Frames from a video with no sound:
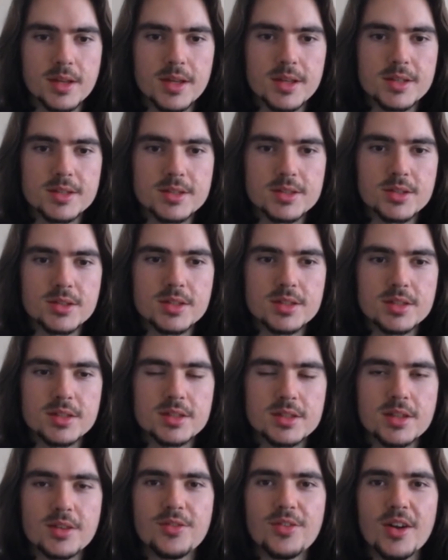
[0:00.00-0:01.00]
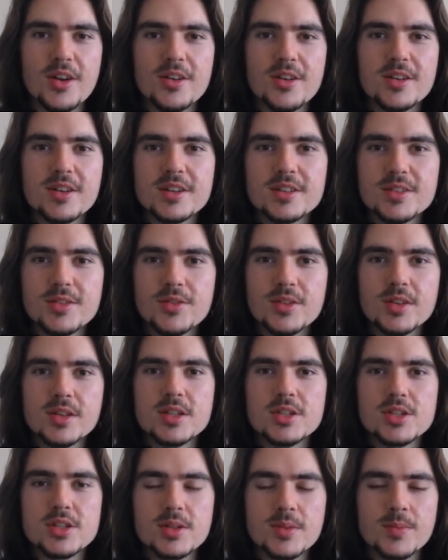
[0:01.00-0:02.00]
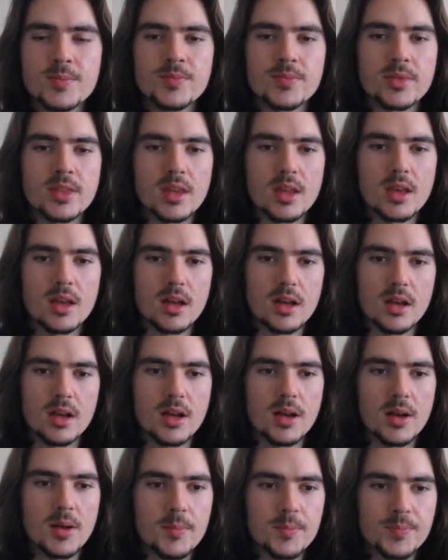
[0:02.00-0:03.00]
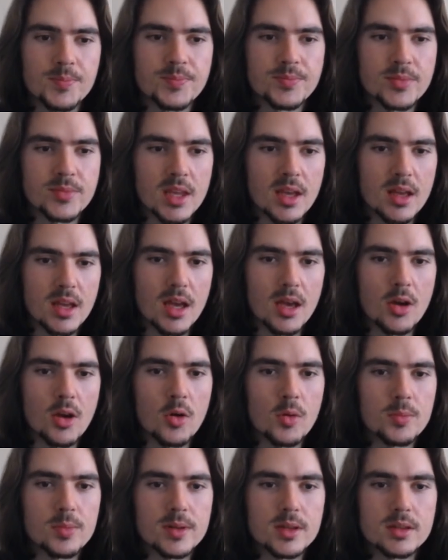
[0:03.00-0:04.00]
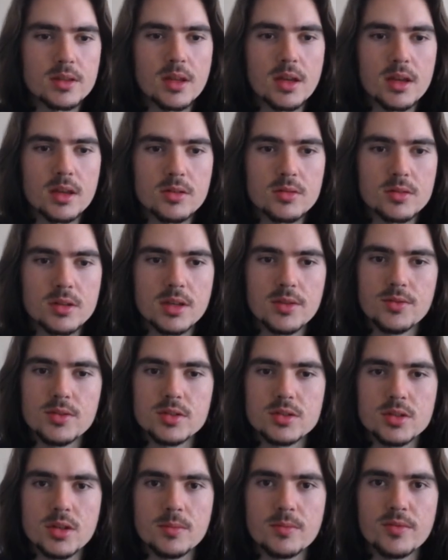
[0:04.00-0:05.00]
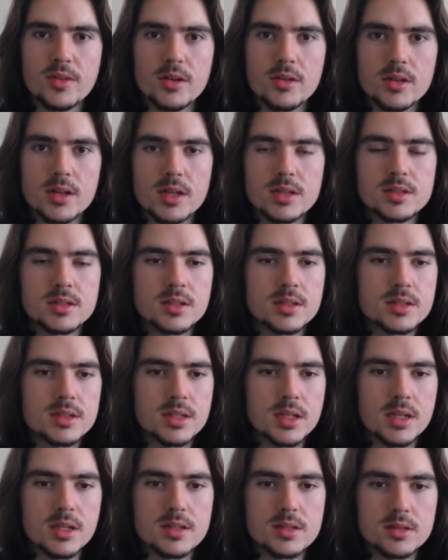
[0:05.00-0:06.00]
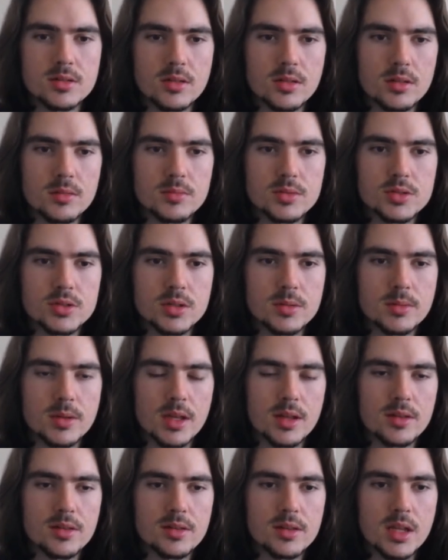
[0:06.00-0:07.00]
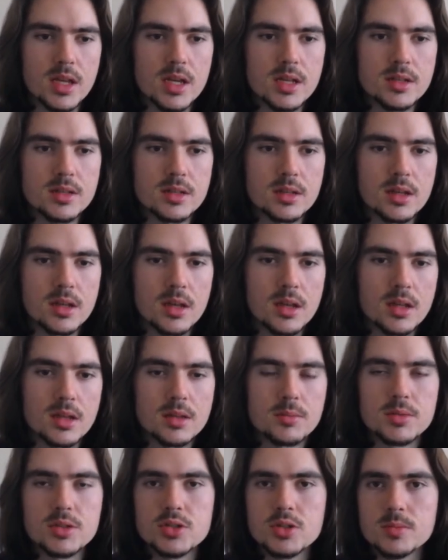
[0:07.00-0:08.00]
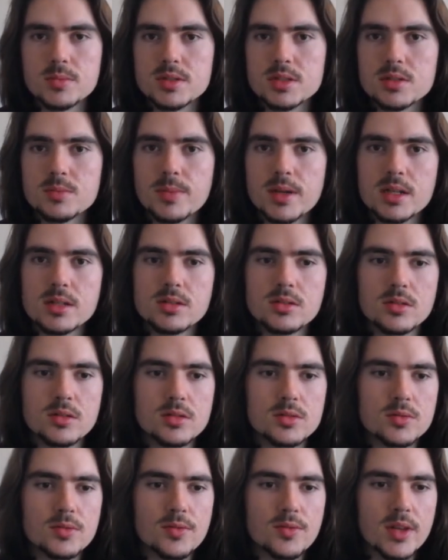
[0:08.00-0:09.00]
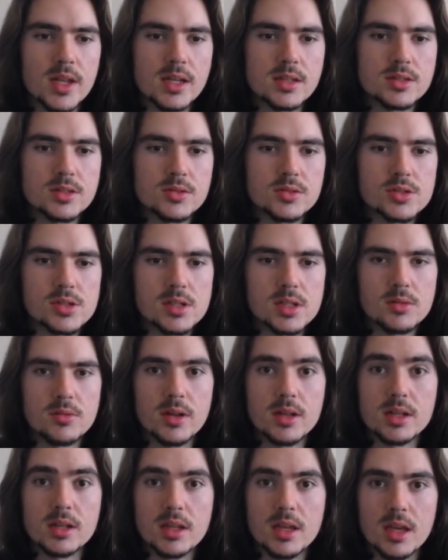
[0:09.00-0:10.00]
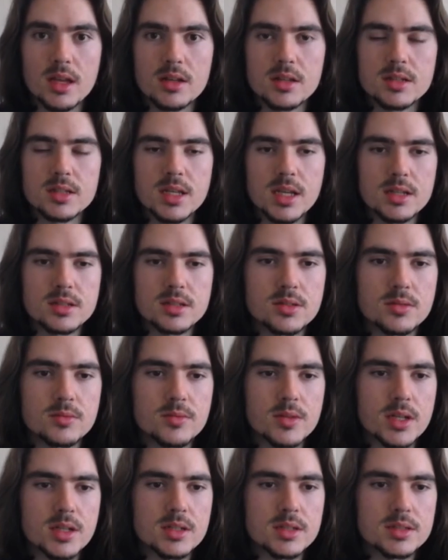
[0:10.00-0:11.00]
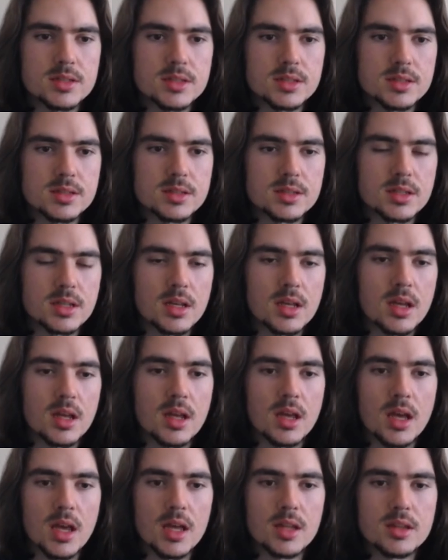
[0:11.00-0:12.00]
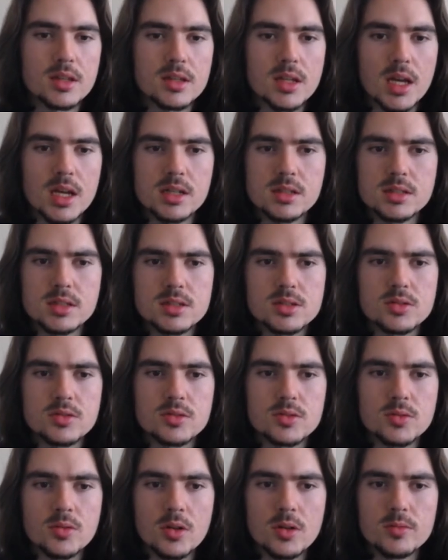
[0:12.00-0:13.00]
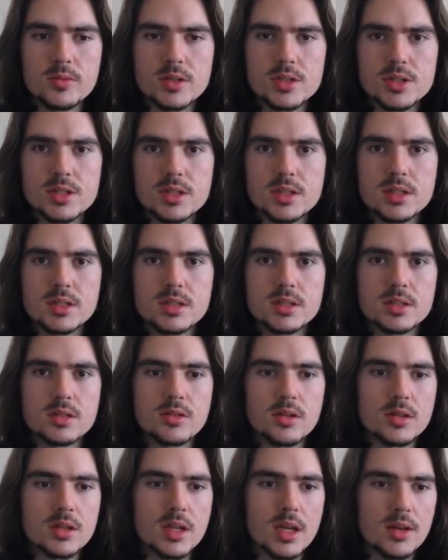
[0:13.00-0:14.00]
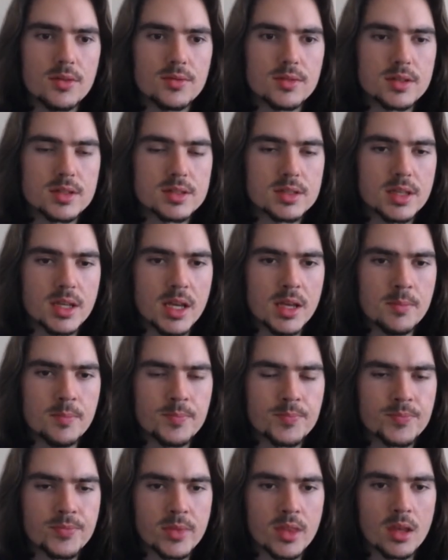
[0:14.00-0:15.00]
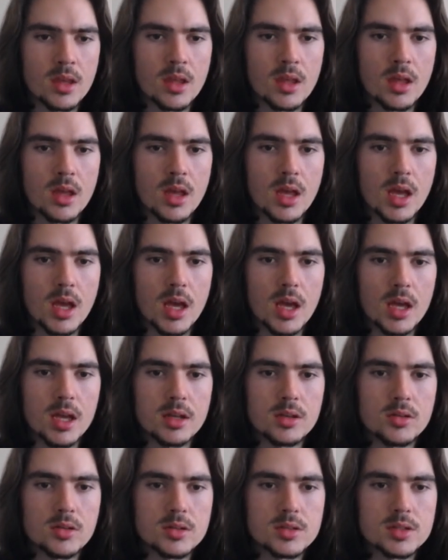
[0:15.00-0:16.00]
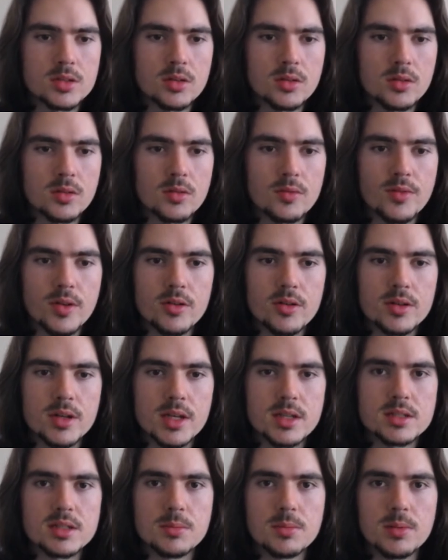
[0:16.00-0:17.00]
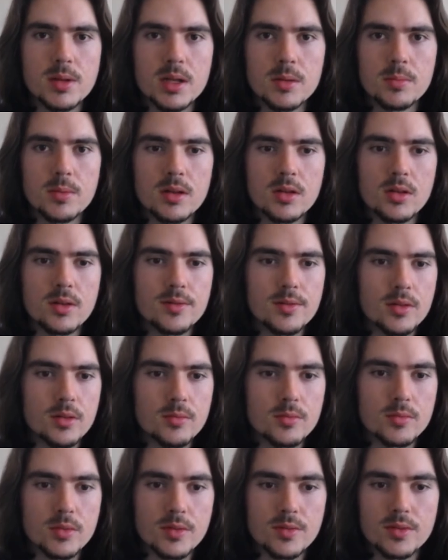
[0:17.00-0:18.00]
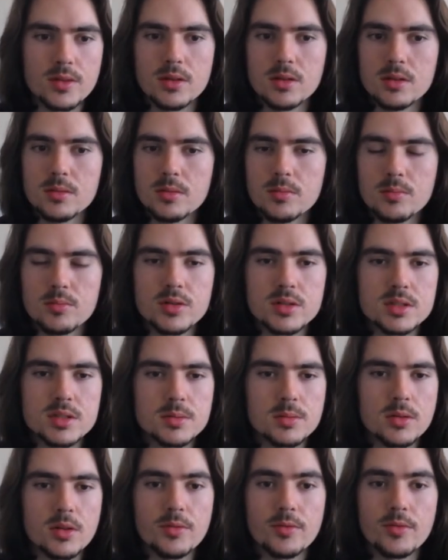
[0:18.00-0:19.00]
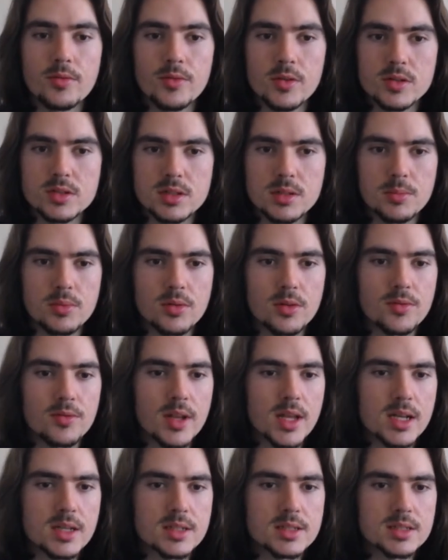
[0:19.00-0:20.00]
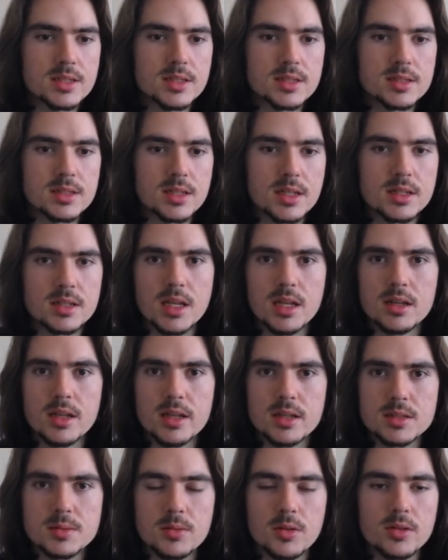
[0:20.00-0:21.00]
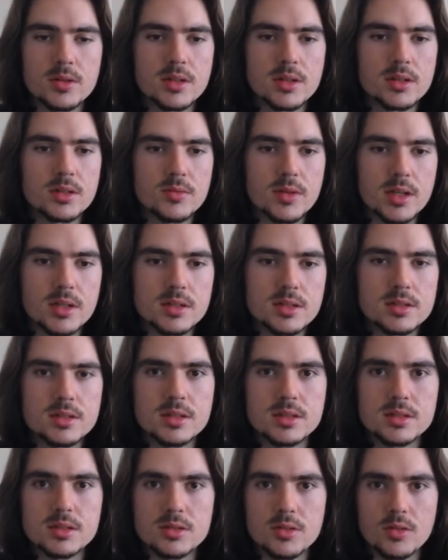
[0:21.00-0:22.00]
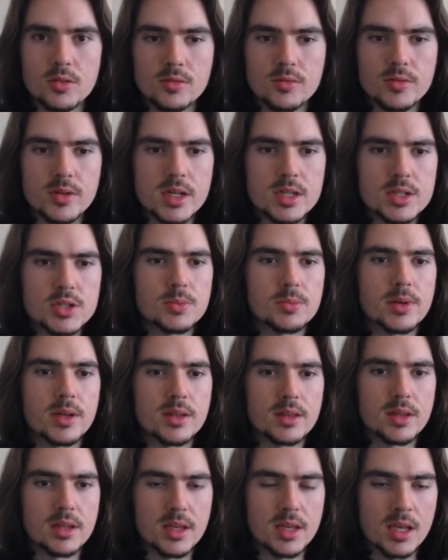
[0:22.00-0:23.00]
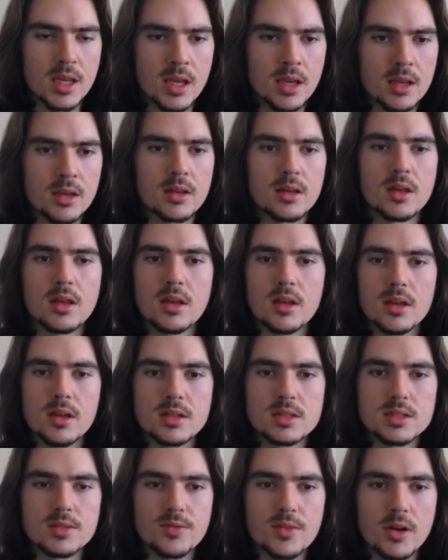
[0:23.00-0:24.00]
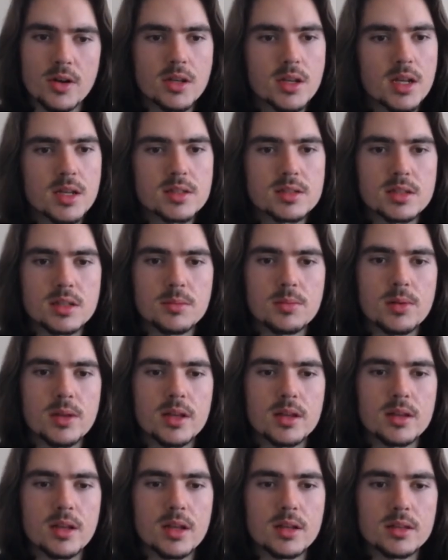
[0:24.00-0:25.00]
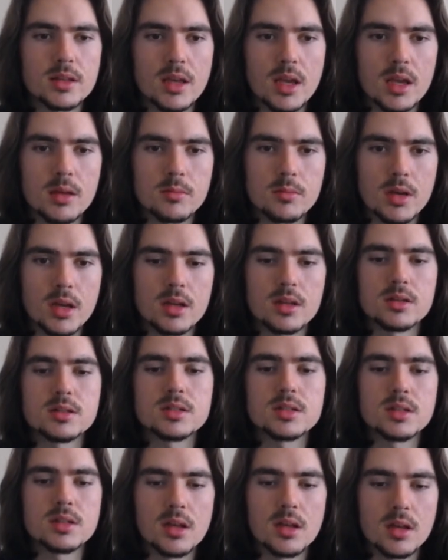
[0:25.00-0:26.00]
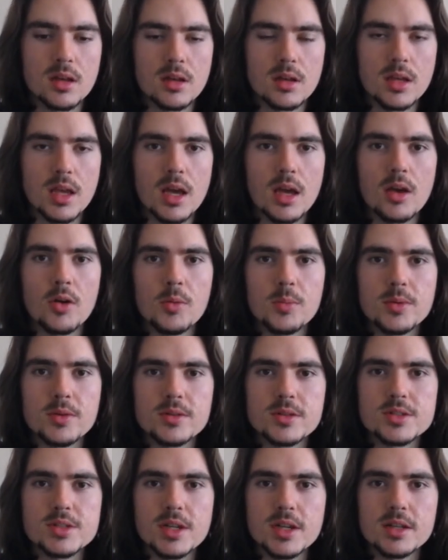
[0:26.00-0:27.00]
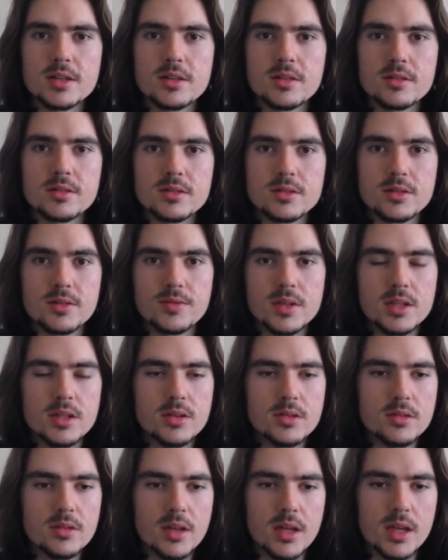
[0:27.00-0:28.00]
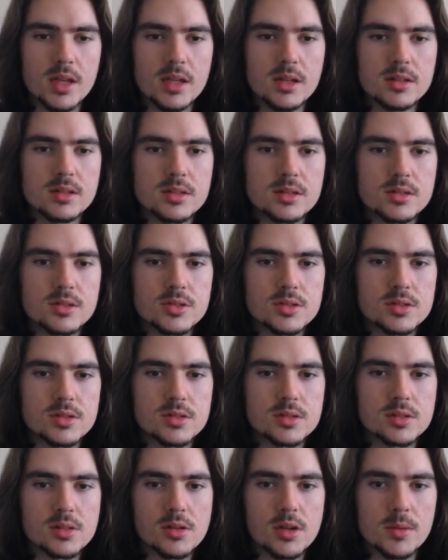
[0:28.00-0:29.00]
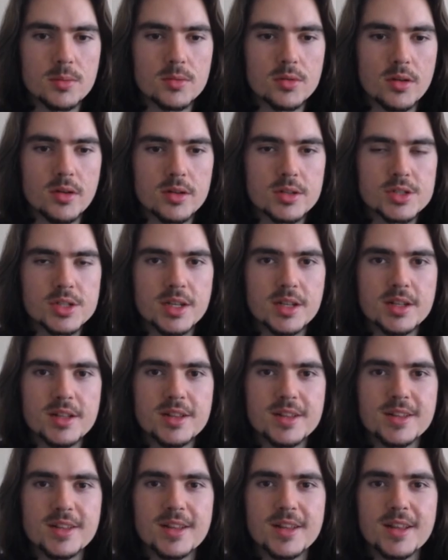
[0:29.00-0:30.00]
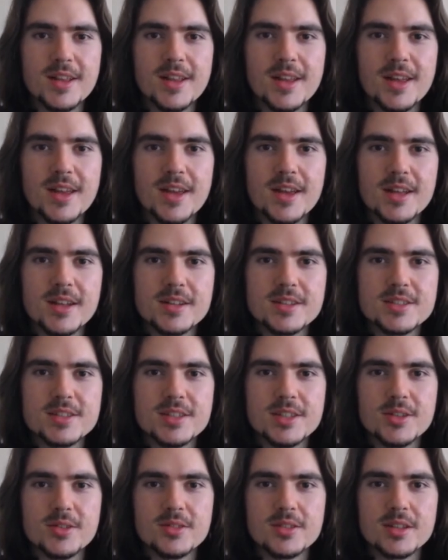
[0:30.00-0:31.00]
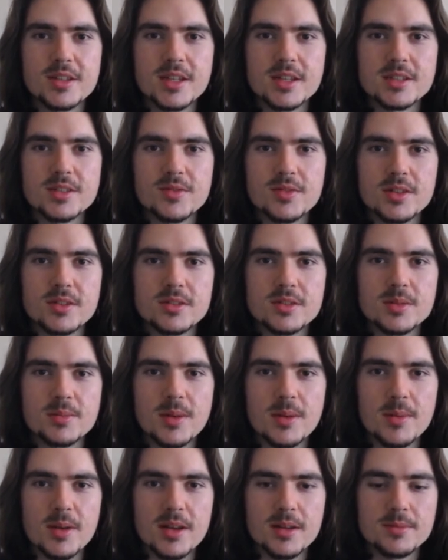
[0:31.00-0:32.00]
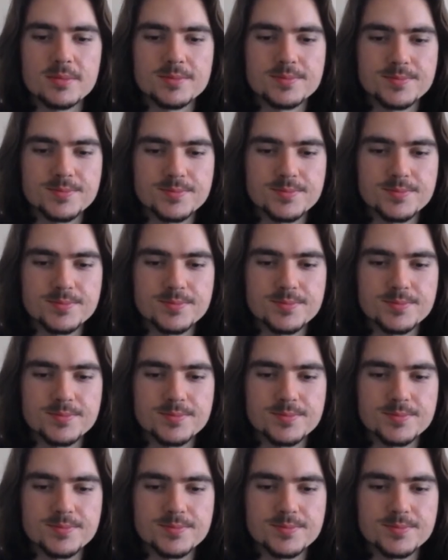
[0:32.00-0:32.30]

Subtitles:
So this is a very nice finish. I hope I could give you some very nice insights on bishop against knight. The bishop is better on two flanks usually when it can attack weaknesses, and the knight needs control, which it did not have in this game. And also very nicely played by Levon with the principle of firstly prophylaxis and then exploiting the weaknesses. Don't rush, bring the king. It's a very nicely played endgame, and yeah, I hope you enjoyed the video, and just subscribe to our channel and see you in the next videos. Bye bye.